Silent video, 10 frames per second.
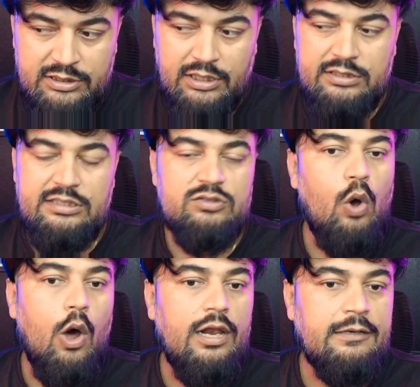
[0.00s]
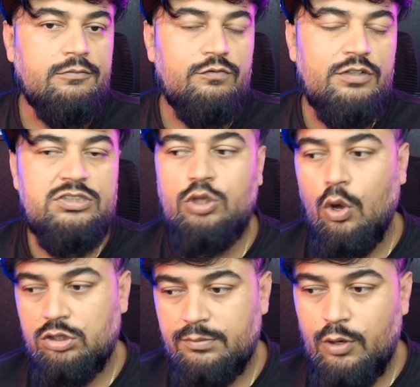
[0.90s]
this colon which
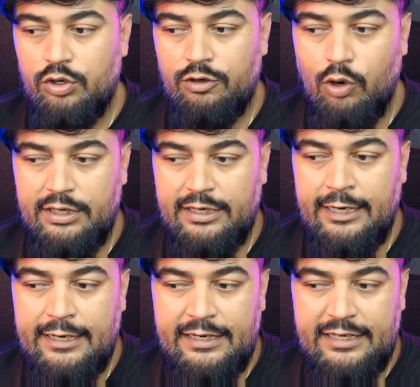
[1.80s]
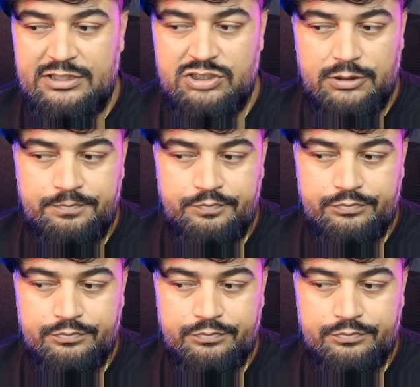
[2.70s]
talks about what? Indentation.